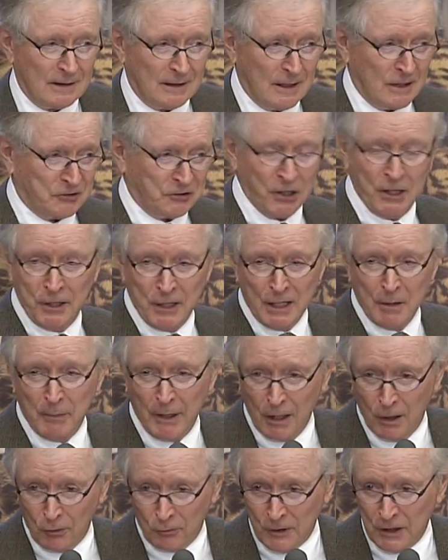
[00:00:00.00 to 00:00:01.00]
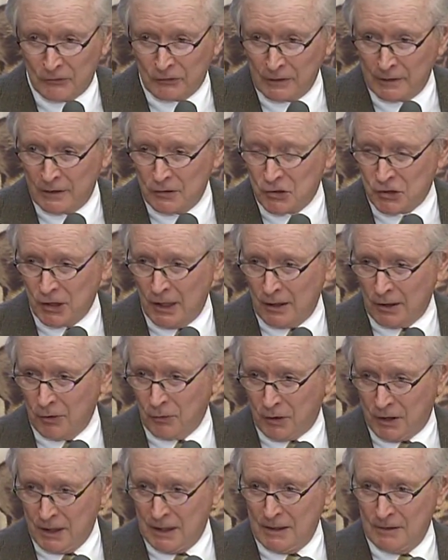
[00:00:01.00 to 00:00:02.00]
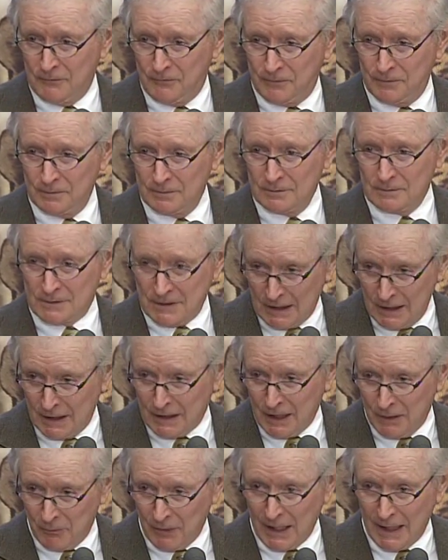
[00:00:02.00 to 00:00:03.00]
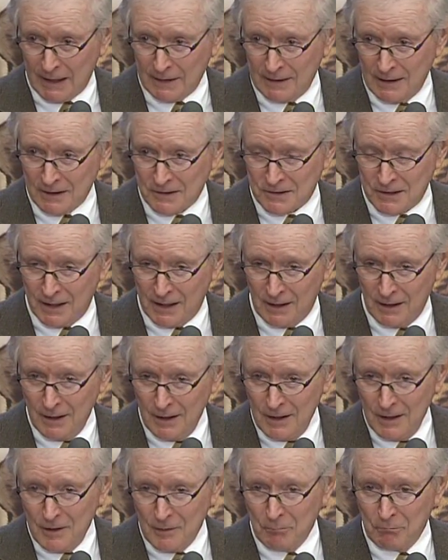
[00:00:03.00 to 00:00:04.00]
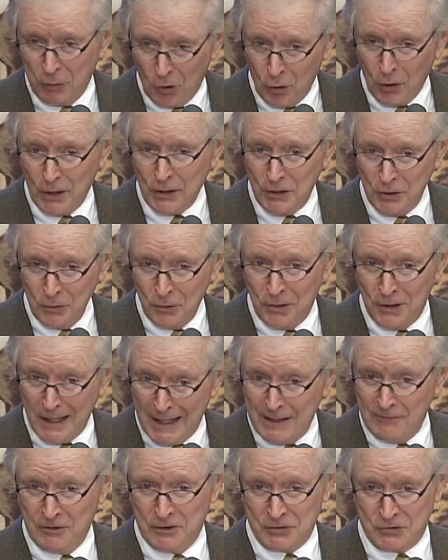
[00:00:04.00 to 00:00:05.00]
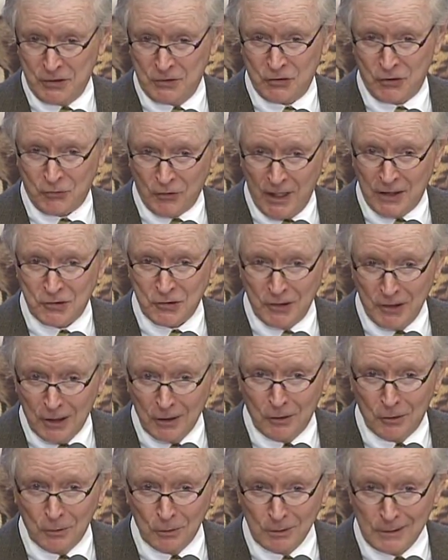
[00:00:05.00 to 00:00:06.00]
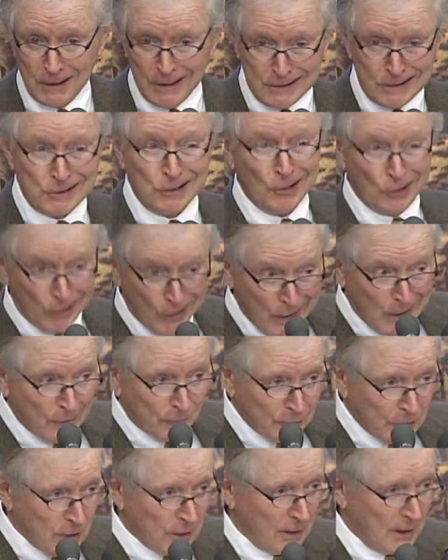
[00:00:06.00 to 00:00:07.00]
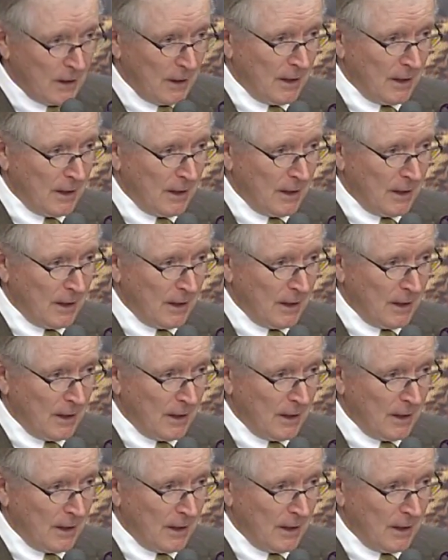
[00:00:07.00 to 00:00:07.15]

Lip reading: I sent an email recently to Sean O'Keefe telling him that. I was saying, boy, you gave us a stretch goal, and then you left.